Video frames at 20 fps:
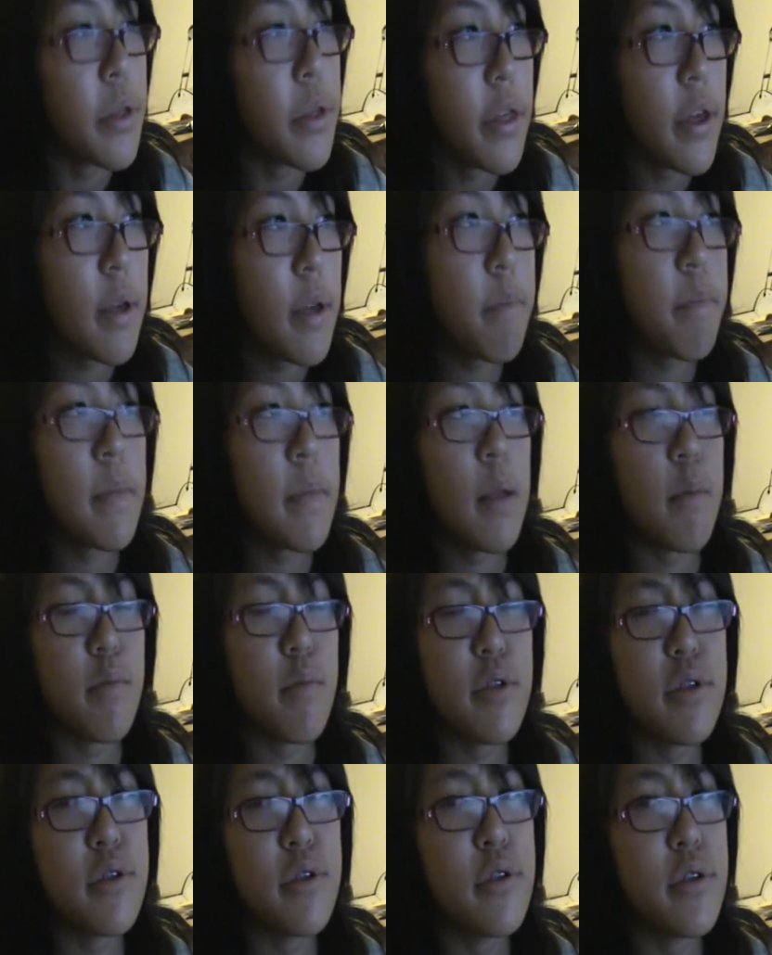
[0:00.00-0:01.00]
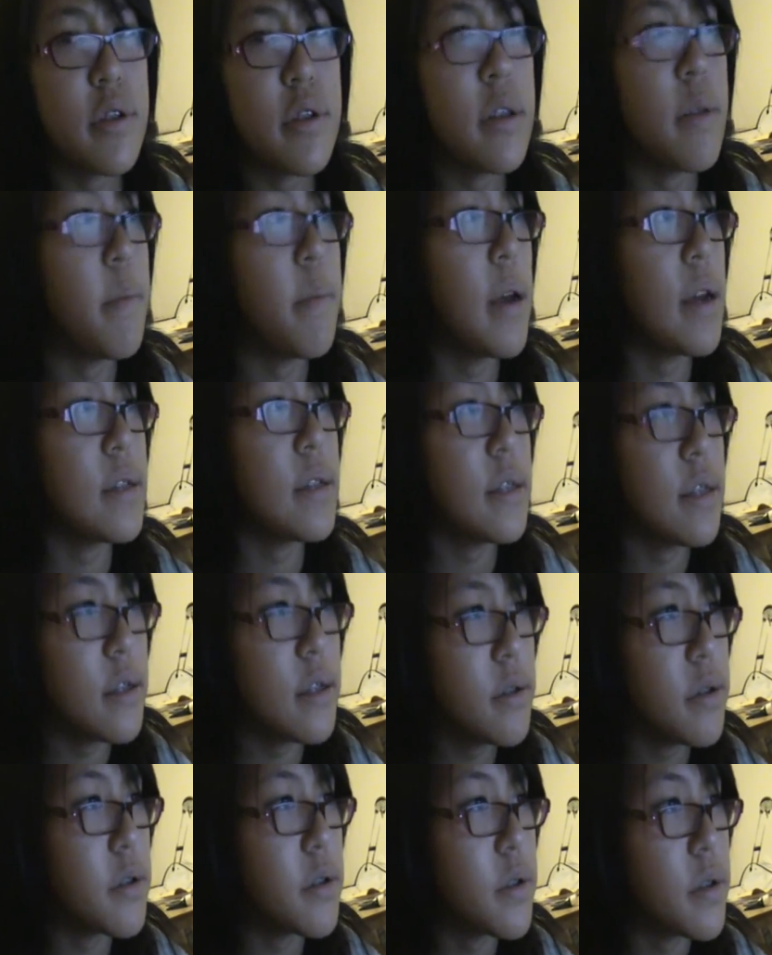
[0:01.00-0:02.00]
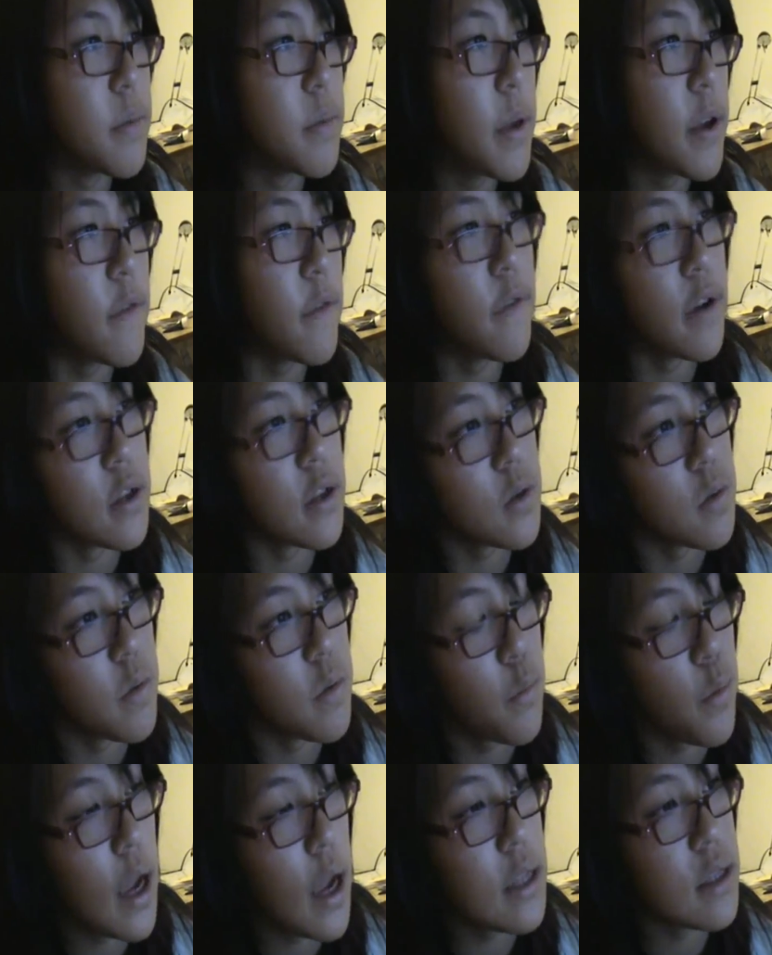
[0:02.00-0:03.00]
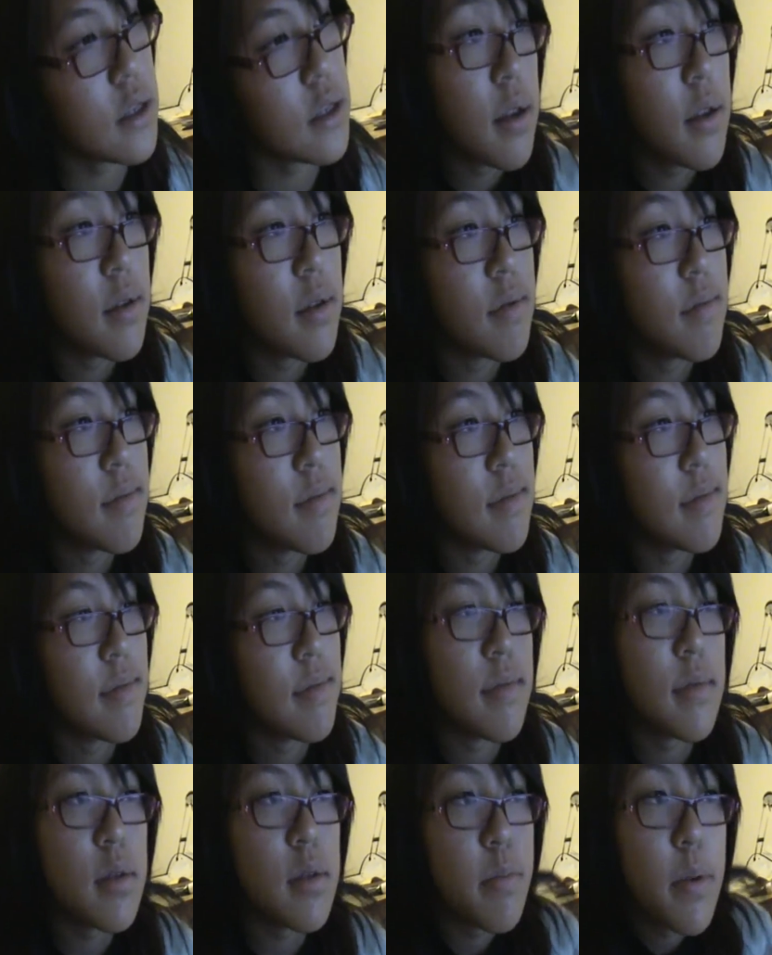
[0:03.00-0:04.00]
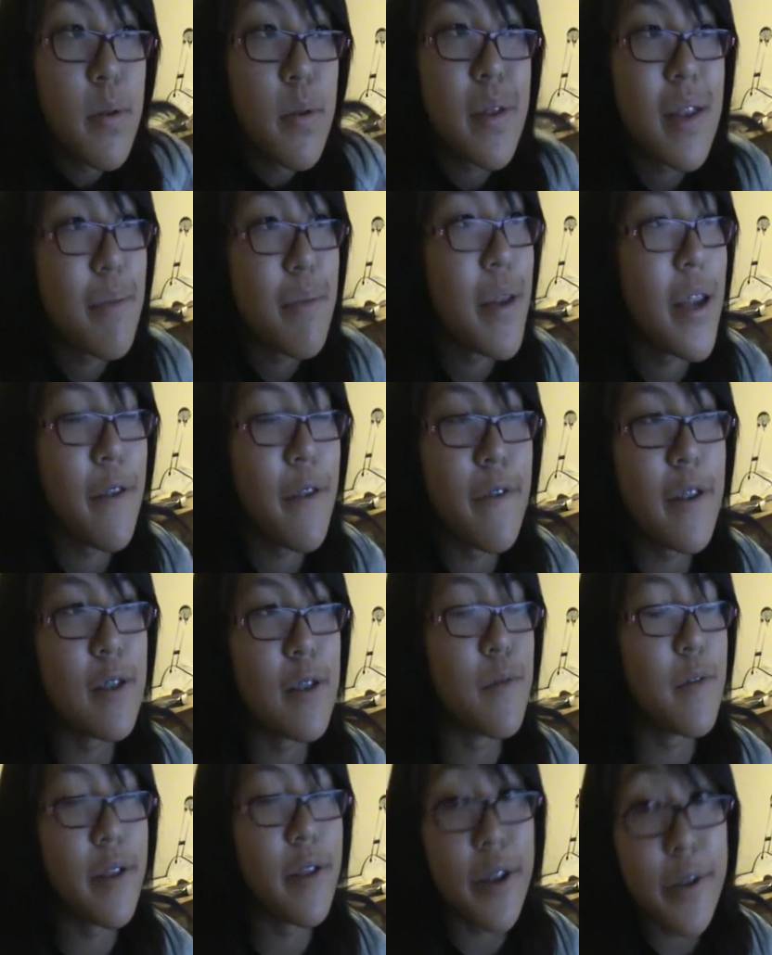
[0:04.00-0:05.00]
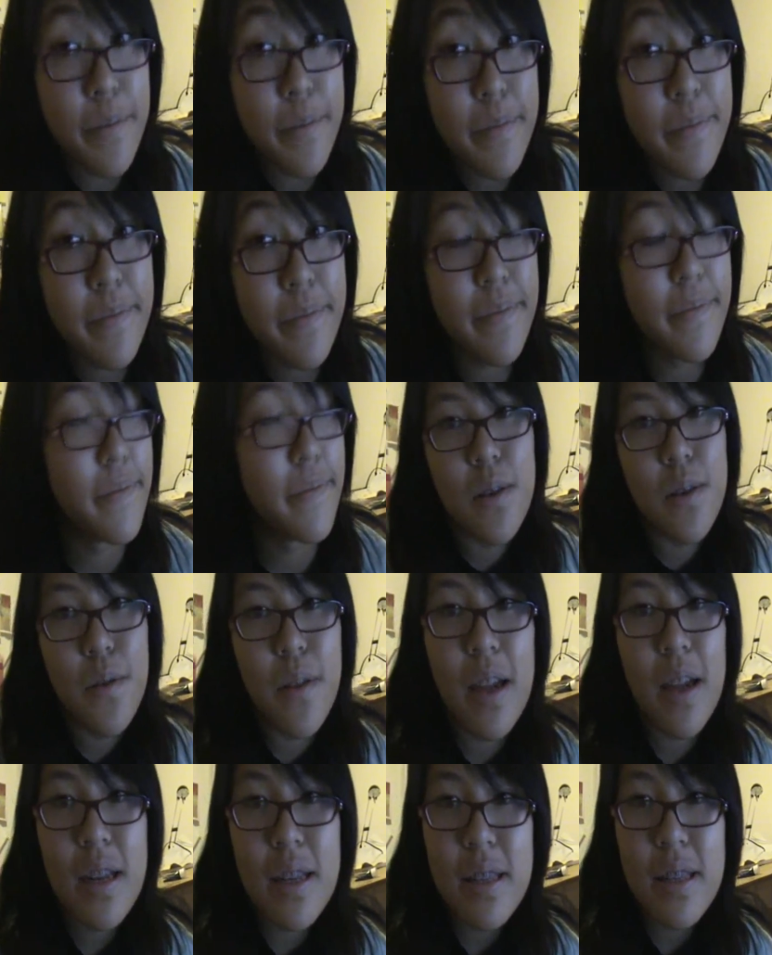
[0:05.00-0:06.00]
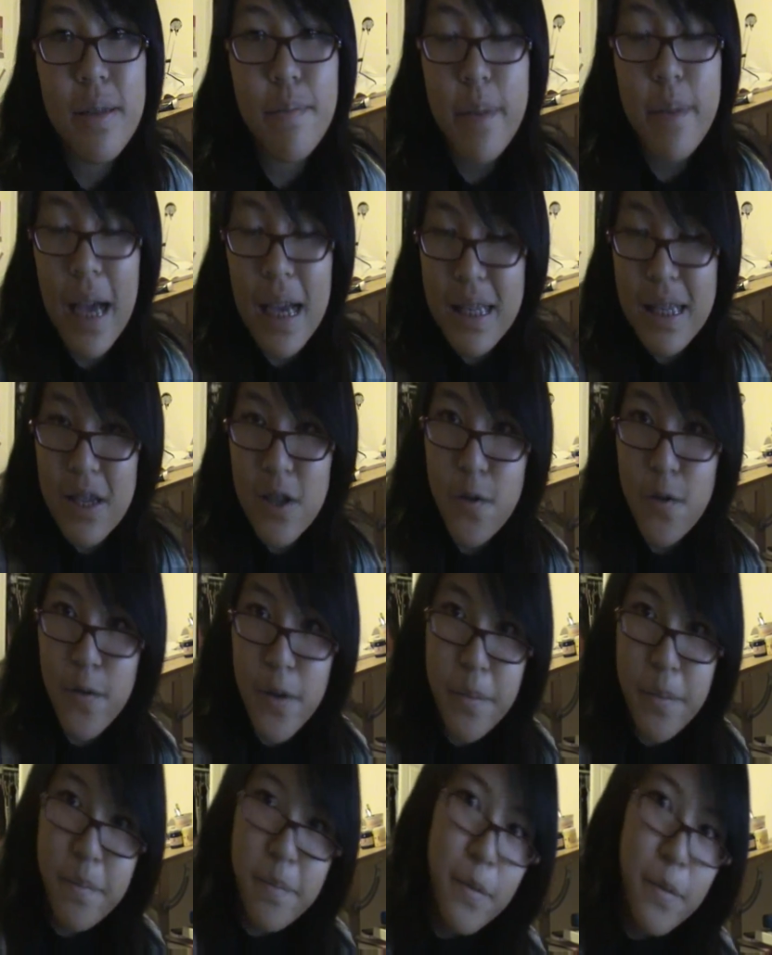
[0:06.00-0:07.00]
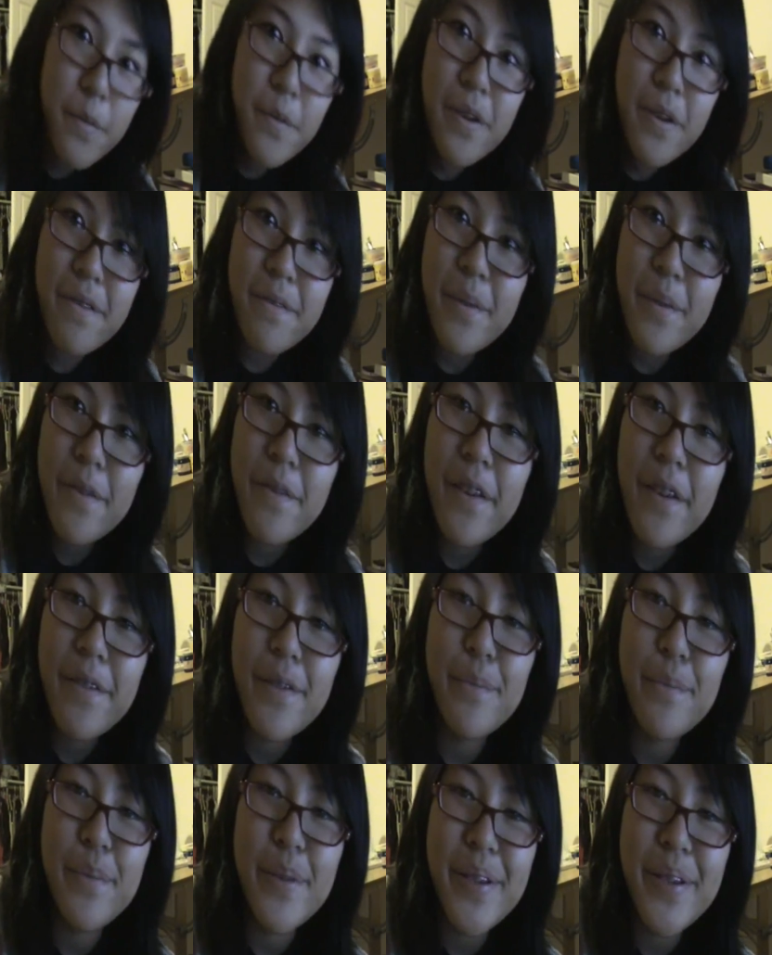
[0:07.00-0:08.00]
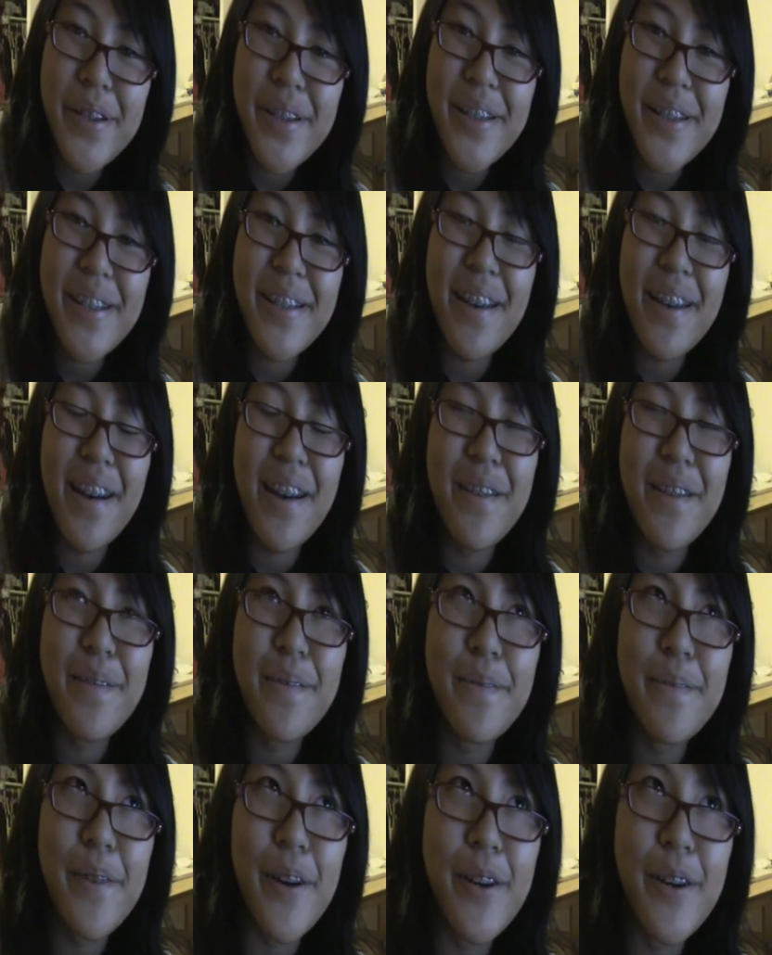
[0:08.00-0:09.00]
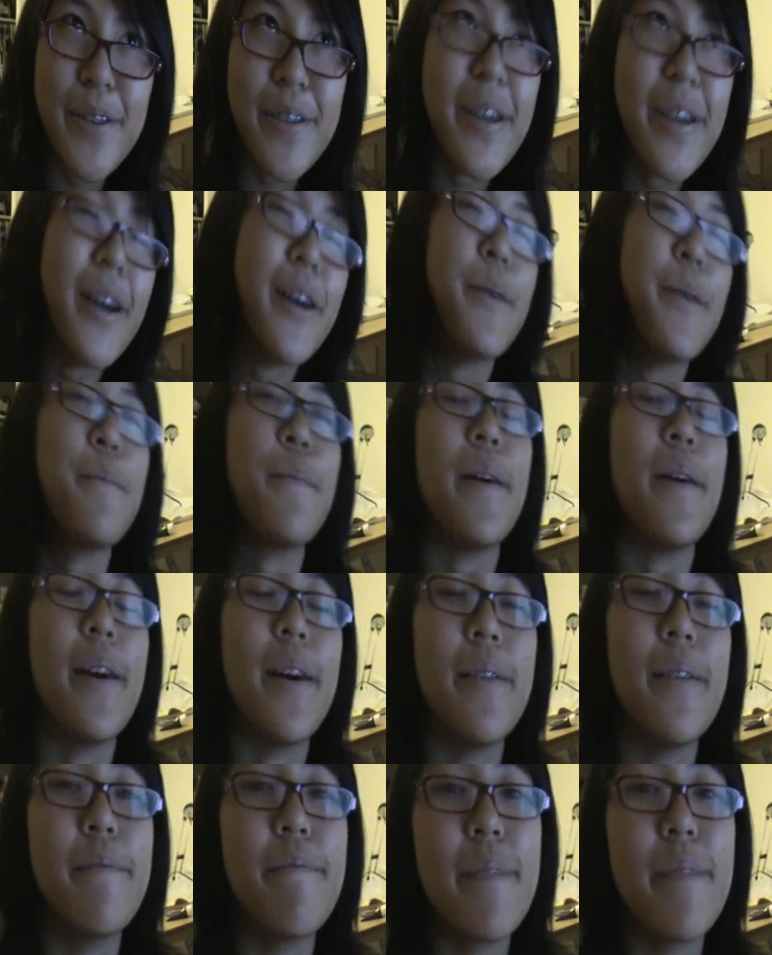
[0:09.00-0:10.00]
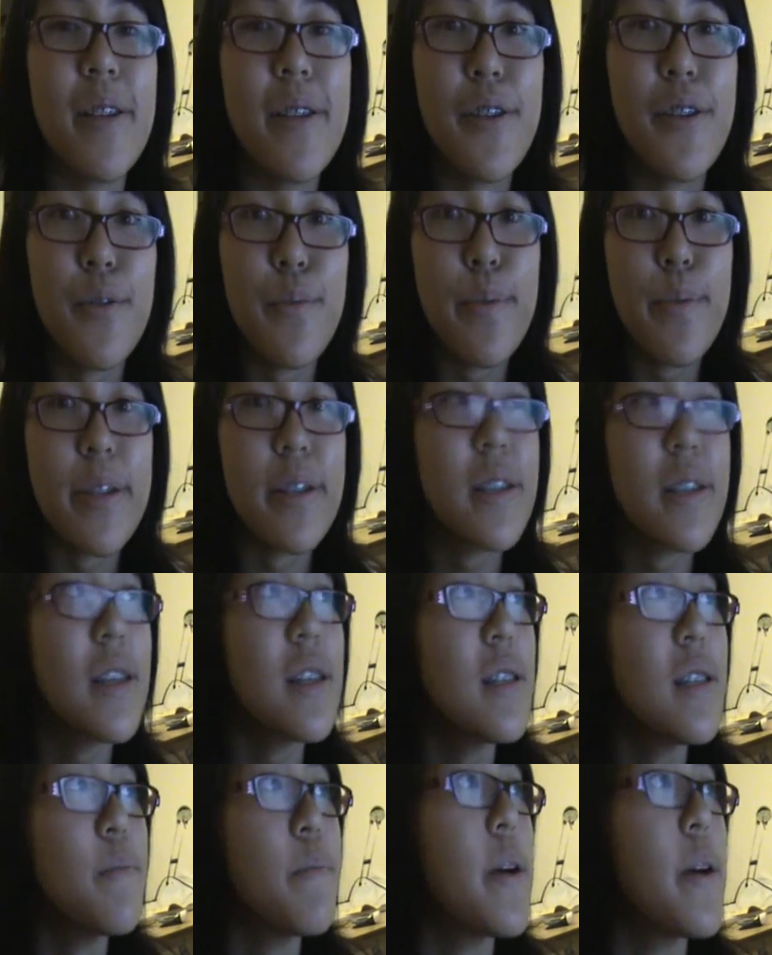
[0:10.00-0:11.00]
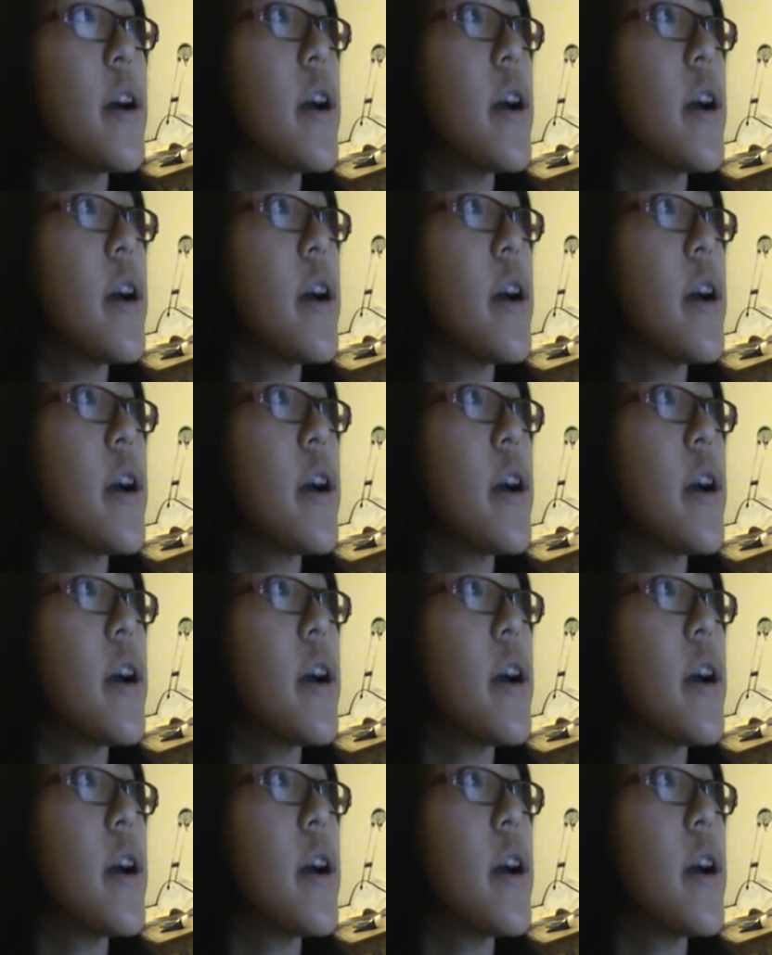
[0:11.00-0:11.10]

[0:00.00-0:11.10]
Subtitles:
poor thing. Prisoners in the Bastille used to make friends with rats. Suppose I make friends with you." So that is a passage from one of my favorite books of all time, A Little Princess